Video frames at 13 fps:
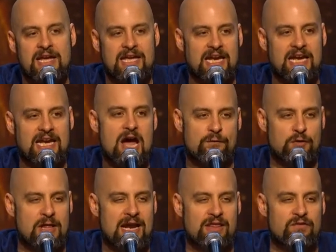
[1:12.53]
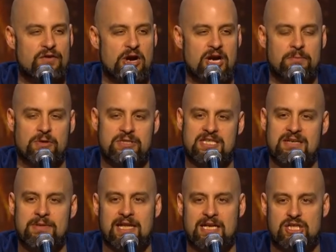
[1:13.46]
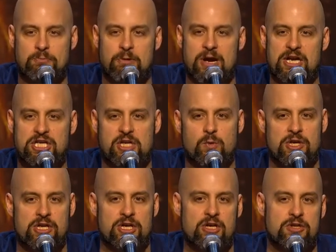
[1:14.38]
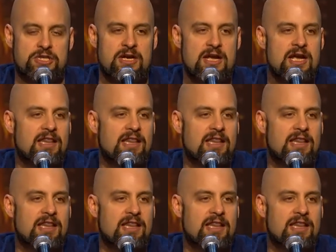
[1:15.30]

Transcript: They can account for a lot of the variables that something like a spreadsheet wouldn't use.